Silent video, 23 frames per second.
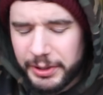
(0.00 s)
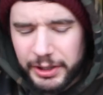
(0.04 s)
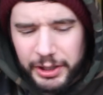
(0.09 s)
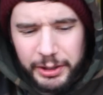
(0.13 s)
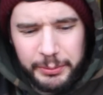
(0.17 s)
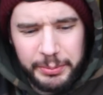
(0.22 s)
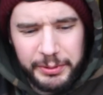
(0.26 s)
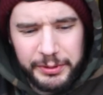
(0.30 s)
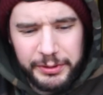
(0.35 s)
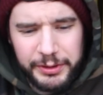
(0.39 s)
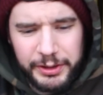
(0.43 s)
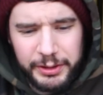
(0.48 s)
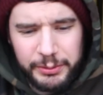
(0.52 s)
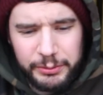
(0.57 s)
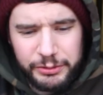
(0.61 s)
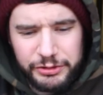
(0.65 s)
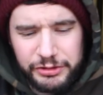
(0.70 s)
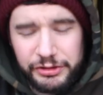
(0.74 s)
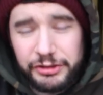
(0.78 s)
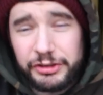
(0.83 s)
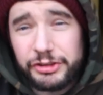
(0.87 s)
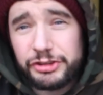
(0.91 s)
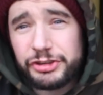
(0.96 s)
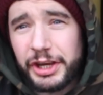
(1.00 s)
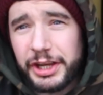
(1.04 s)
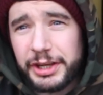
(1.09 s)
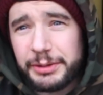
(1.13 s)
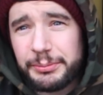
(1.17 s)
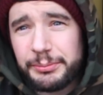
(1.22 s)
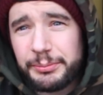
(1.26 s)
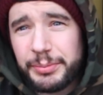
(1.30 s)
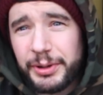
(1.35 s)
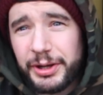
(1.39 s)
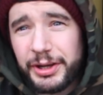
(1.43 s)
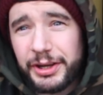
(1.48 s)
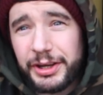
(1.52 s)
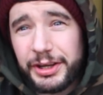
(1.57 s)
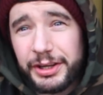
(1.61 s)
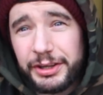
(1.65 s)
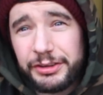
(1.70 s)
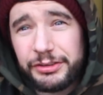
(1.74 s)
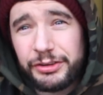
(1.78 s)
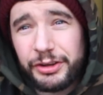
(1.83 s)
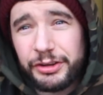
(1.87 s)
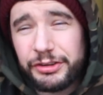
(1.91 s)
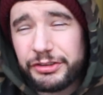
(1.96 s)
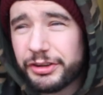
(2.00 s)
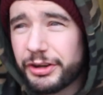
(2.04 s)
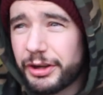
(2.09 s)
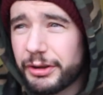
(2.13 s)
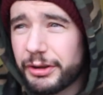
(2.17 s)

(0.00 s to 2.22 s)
pickup, I think, which is a shame, but it's nice to